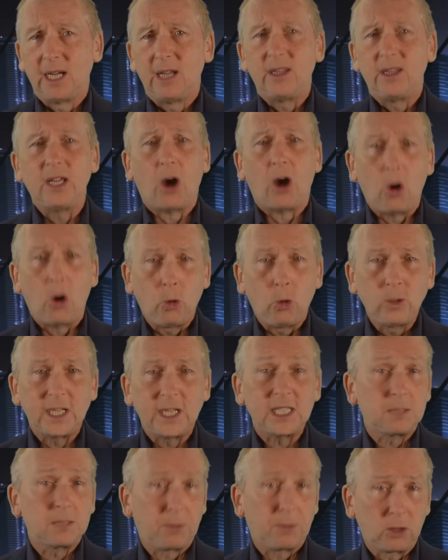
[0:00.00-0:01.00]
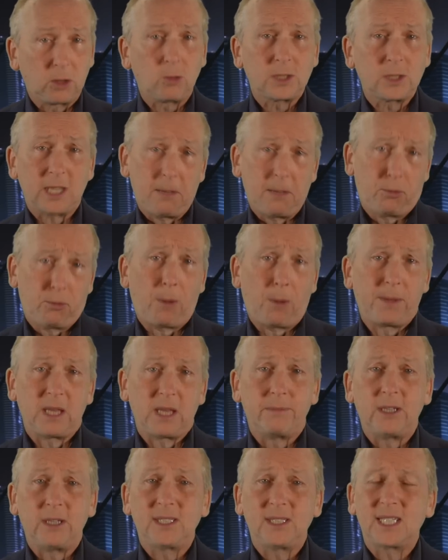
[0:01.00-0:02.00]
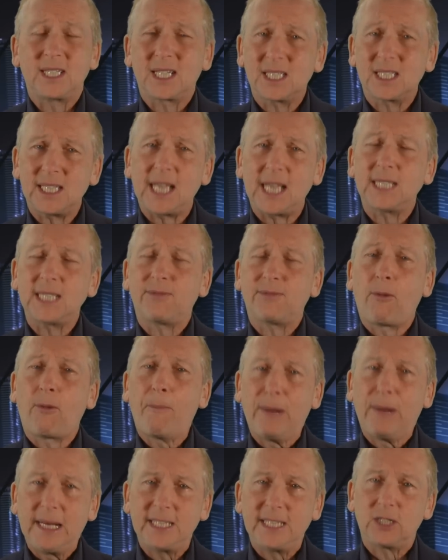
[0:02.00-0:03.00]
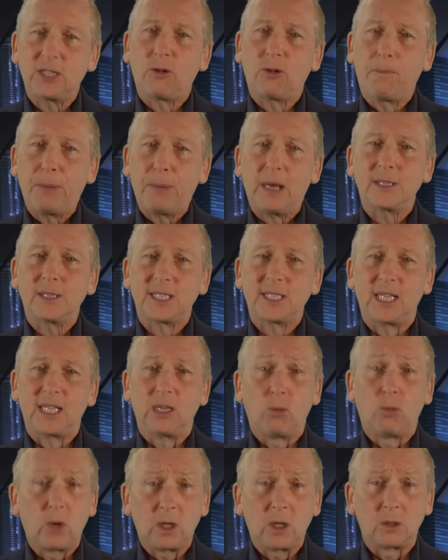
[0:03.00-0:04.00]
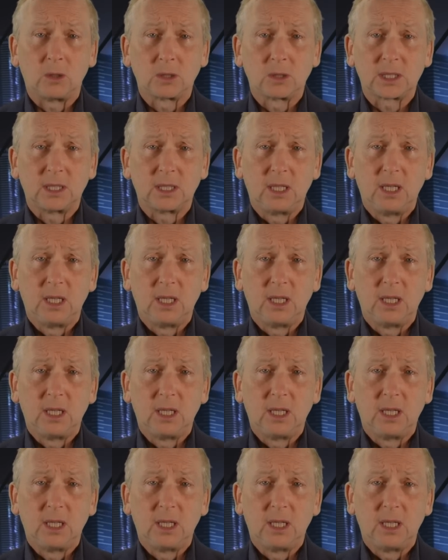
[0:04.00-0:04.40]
the oldest but also probably the most successful political party in the world.